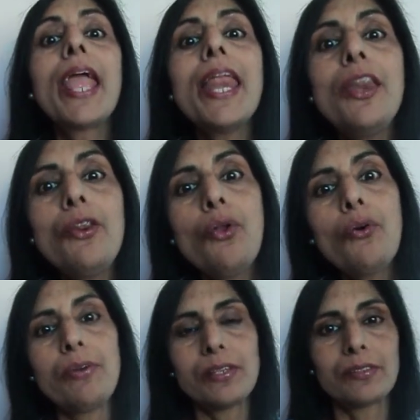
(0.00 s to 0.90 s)

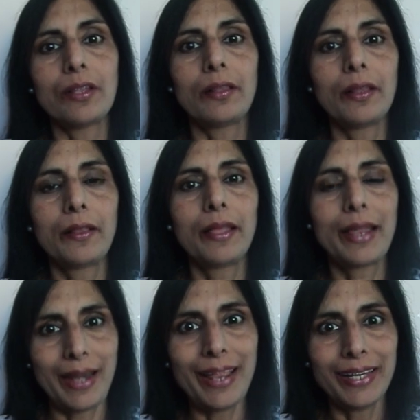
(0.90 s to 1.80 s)
innovation,
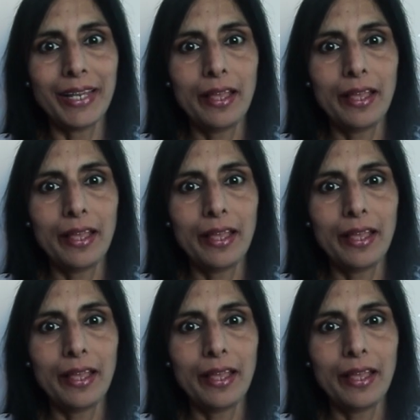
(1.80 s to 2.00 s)
right?